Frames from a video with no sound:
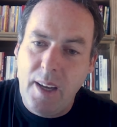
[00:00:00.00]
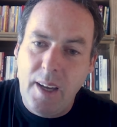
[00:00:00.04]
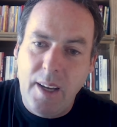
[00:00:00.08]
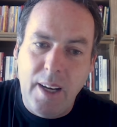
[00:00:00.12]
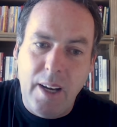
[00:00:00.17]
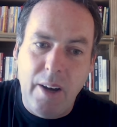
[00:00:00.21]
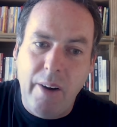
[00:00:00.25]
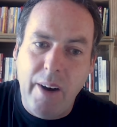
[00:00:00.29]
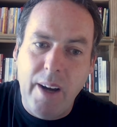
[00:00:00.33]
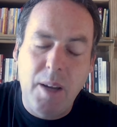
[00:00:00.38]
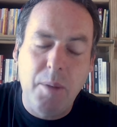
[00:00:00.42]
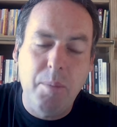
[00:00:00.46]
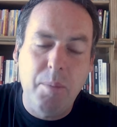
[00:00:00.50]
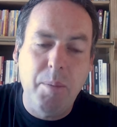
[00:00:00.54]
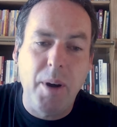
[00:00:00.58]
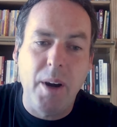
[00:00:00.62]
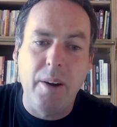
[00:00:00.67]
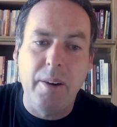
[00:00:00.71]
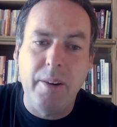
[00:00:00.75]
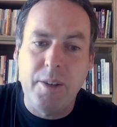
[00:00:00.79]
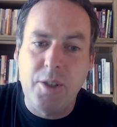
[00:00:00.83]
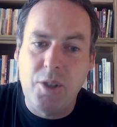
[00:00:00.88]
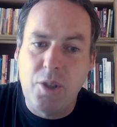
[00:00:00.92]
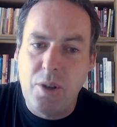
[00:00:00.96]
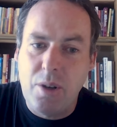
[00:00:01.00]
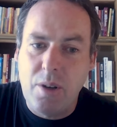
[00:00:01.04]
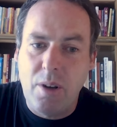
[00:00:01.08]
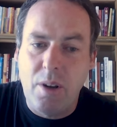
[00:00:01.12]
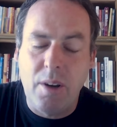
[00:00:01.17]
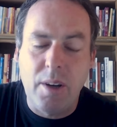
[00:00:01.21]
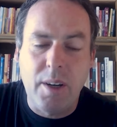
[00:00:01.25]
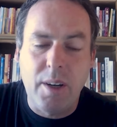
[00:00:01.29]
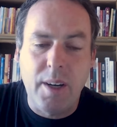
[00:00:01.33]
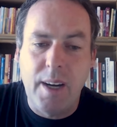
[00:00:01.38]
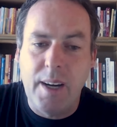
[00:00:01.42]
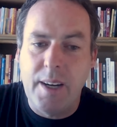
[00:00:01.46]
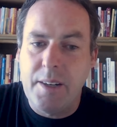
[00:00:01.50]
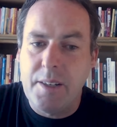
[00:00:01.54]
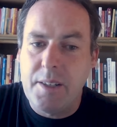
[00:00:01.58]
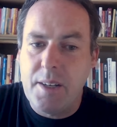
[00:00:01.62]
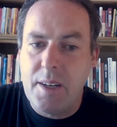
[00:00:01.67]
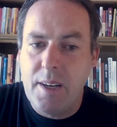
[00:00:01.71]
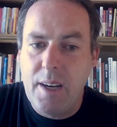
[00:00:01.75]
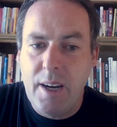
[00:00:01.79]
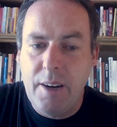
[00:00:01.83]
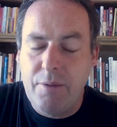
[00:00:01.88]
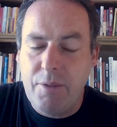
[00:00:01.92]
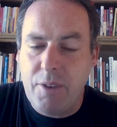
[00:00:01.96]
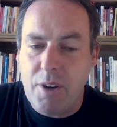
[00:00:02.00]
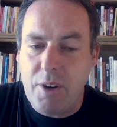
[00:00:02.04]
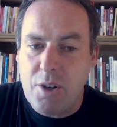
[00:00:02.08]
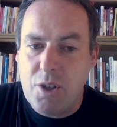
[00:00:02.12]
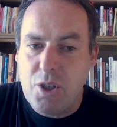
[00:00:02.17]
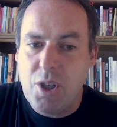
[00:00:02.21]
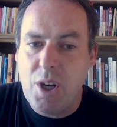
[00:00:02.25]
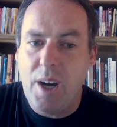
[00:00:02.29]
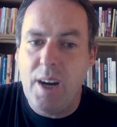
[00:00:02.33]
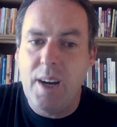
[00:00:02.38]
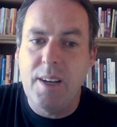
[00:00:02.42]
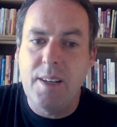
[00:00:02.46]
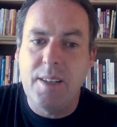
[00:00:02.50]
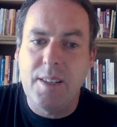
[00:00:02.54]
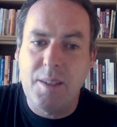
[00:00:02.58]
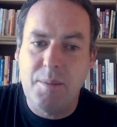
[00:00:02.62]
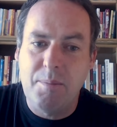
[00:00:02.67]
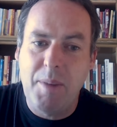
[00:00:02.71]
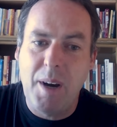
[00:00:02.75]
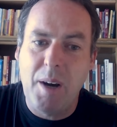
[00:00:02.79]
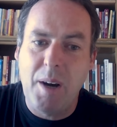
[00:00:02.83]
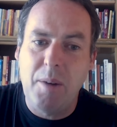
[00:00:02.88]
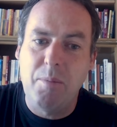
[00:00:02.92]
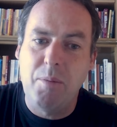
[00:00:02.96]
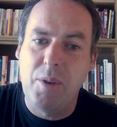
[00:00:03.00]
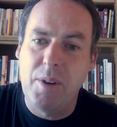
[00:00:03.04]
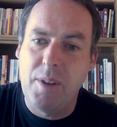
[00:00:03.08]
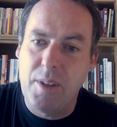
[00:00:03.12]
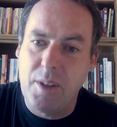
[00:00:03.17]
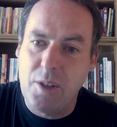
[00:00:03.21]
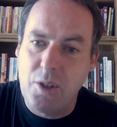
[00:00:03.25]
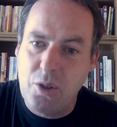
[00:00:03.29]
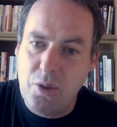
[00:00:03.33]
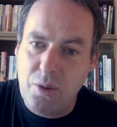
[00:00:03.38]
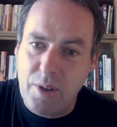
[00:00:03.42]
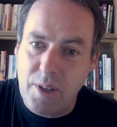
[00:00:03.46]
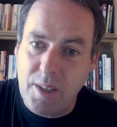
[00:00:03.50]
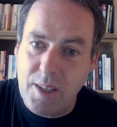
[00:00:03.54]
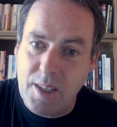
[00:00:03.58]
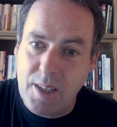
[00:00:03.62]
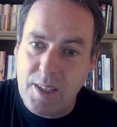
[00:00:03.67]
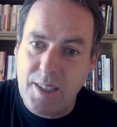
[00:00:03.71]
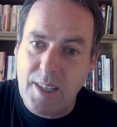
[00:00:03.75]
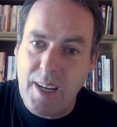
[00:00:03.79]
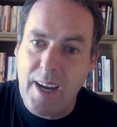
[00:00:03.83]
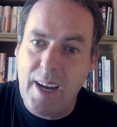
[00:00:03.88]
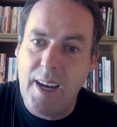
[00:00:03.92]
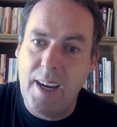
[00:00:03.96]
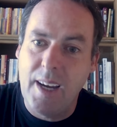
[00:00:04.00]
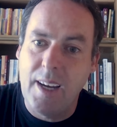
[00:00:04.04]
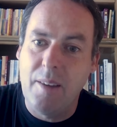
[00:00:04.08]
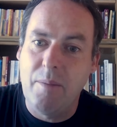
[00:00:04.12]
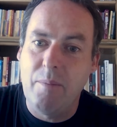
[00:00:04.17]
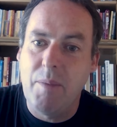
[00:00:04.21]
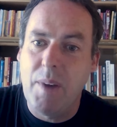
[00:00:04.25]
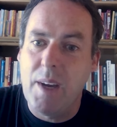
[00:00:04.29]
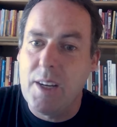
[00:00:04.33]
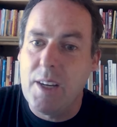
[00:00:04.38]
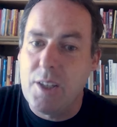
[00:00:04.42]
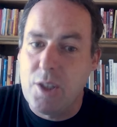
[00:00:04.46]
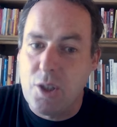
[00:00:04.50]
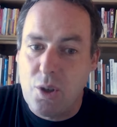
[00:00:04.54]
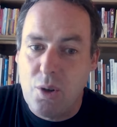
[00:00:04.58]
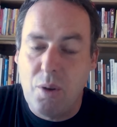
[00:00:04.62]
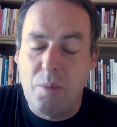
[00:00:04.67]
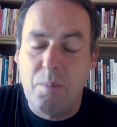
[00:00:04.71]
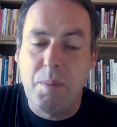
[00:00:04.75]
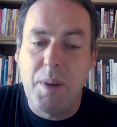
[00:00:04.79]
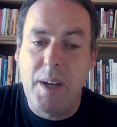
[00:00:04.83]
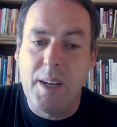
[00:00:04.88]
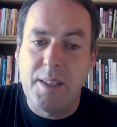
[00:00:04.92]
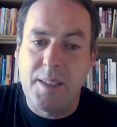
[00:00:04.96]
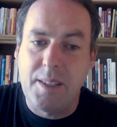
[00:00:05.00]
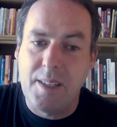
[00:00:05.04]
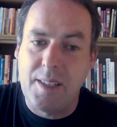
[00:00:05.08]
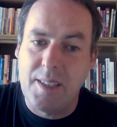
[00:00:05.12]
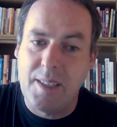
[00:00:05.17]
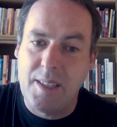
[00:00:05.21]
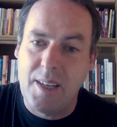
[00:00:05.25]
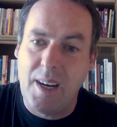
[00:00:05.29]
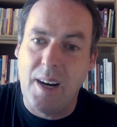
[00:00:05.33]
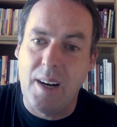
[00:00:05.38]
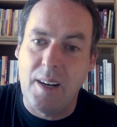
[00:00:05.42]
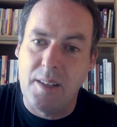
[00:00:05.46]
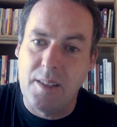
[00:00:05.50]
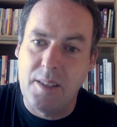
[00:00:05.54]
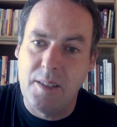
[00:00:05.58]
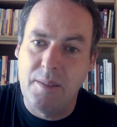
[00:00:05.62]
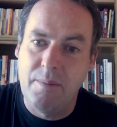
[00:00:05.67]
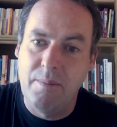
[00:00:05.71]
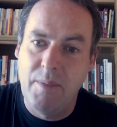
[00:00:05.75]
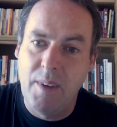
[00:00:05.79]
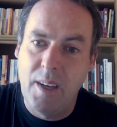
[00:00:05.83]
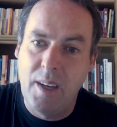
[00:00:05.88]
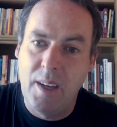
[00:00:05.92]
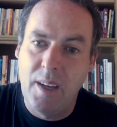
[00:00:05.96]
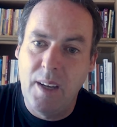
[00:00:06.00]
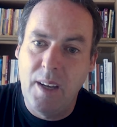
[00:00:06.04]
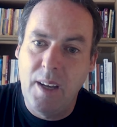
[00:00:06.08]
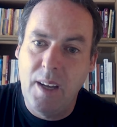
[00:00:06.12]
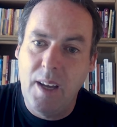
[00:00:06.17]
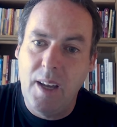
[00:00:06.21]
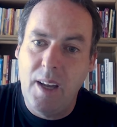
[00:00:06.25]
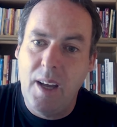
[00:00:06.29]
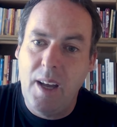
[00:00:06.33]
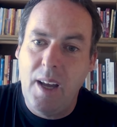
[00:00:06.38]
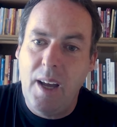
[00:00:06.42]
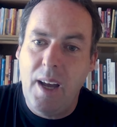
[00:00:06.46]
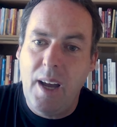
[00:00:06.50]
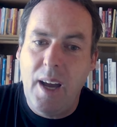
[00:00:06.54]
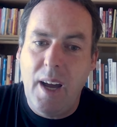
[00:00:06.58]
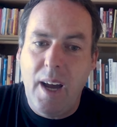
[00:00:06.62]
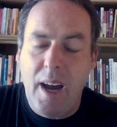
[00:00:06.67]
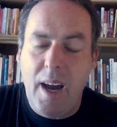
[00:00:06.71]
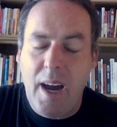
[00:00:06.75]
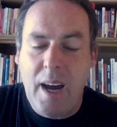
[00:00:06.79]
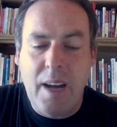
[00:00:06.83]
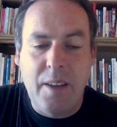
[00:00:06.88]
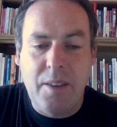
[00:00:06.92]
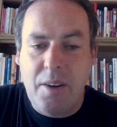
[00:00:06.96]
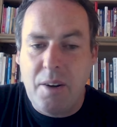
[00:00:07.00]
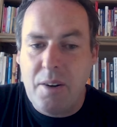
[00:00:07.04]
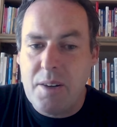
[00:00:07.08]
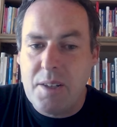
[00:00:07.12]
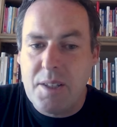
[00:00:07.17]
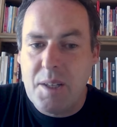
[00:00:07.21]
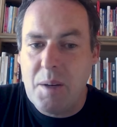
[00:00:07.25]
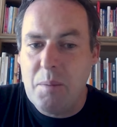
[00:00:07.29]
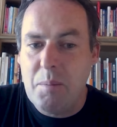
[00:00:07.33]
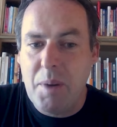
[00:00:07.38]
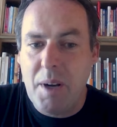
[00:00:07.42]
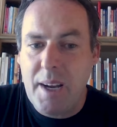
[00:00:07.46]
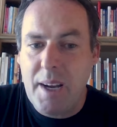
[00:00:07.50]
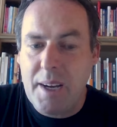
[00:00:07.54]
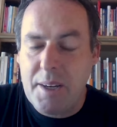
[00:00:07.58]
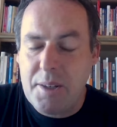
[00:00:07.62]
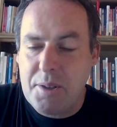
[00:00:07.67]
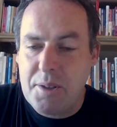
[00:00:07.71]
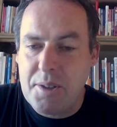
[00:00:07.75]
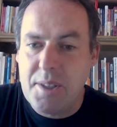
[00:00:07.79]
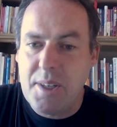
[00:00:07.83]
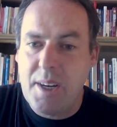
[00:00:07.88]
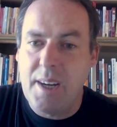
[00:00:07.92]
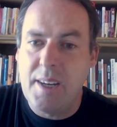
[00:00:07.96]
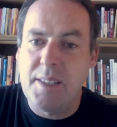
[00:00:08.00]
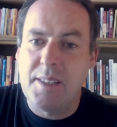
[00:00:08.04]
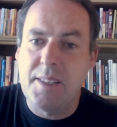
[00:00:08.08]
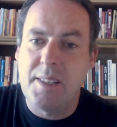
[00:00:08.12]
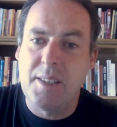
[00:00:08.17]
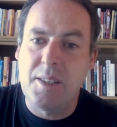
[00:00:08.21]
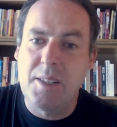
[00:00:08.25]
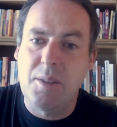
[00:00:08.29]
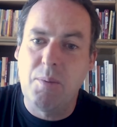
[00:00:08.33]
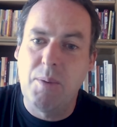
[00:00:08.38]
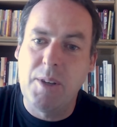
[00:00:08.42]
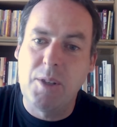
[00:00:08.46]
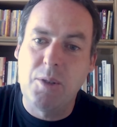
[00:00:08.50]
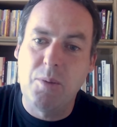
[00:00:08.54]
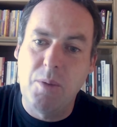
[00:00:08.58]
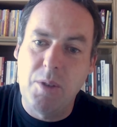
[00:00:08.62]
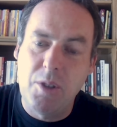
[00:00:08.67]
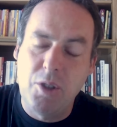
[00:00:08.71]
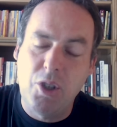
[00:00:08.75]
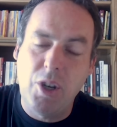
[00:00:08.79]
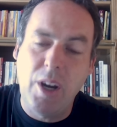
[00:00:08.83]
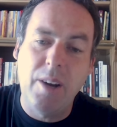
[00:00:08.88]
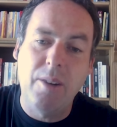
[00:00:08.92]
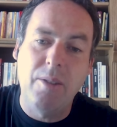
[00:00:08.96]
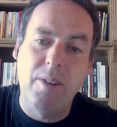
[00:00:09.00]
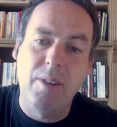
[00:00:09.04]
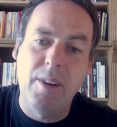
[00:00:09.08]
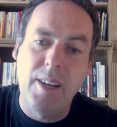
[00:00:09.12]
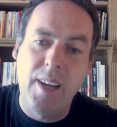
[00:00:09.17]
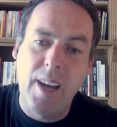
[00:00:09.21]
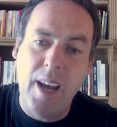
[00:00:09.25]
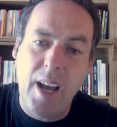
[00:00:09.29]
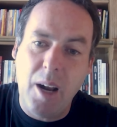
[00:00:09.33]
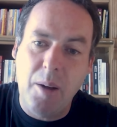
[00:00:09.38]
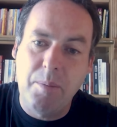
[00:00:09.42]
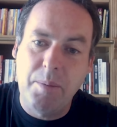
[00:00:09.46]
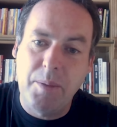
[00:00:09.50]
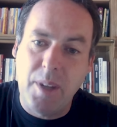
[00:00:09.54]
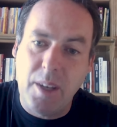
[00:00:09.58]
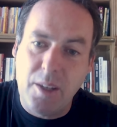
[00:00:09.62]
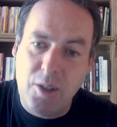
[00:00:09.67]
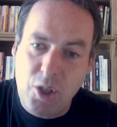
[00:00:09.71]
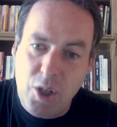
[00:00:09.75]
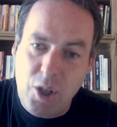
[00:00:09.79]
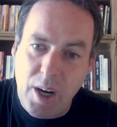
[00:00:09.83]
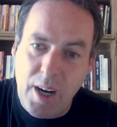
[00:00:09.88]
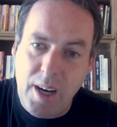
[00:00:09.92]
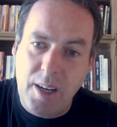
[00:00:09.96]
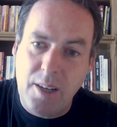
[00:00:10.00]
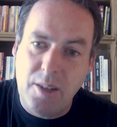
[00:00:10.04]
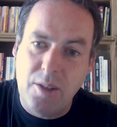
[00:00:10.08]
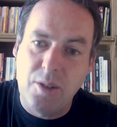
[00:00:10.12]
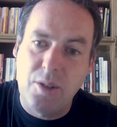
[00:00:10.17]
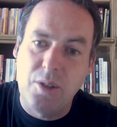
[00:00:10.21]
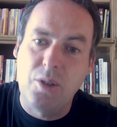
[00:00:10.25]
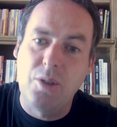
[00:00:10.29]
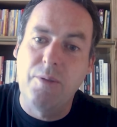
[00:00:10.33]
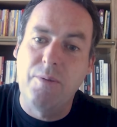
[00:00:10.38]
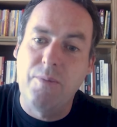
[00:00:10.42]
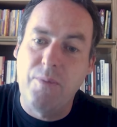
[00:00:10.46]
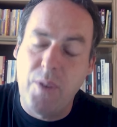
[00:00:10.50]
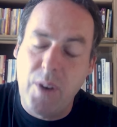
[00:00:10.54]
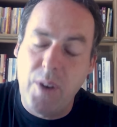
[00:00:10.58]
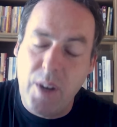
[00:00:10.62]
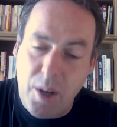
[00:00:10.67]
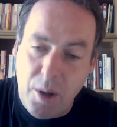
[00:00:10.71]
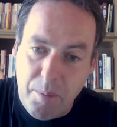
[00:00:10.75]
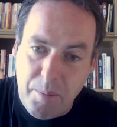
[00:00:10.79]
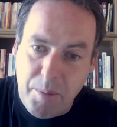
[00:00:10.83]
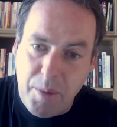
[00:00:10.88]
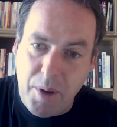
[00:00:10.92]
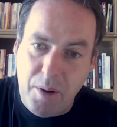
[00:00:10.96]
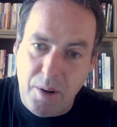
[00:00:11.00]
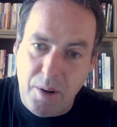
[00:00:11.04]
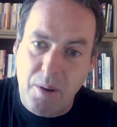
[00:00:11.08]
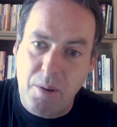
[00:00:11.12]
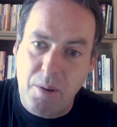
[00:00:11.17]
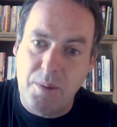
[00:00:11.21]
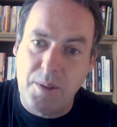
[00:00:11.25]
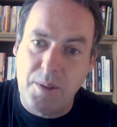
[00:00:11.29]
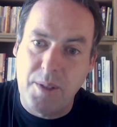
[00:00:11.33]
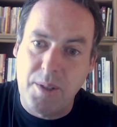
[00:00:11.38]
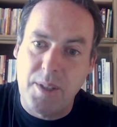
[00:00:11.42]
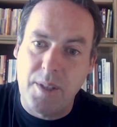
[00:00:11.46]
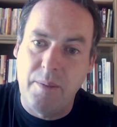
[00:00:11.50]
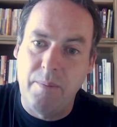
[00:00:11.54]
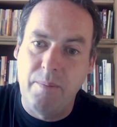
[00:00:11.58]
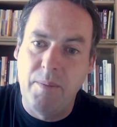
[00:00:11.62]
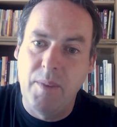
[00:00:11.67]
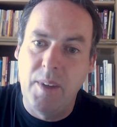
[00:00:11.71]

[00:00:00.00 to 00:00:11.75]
Now, any parent should look at if their child is mouth breathing during the day, it's a good place to start. And there are simple exercises which will generally help the child to free up their nose.